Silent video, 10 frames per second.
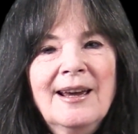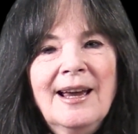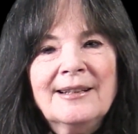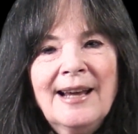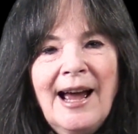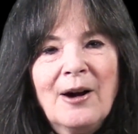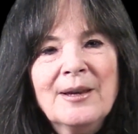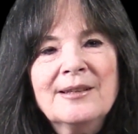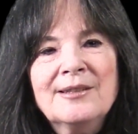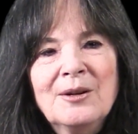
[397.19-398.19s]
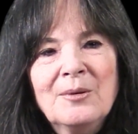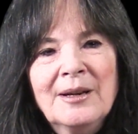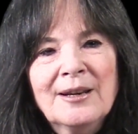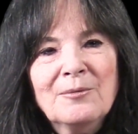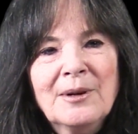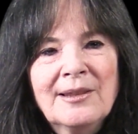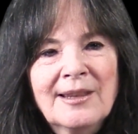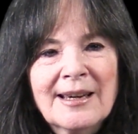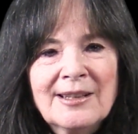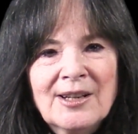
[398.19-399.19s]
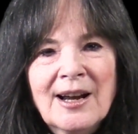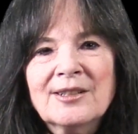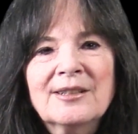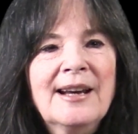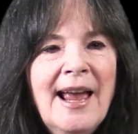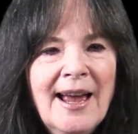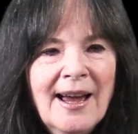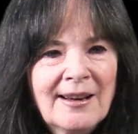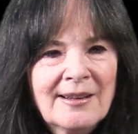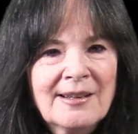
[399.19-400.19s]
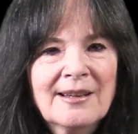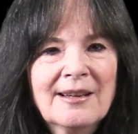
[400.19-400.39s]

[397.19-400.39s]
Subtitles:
and how he's doing it with the conjunction and,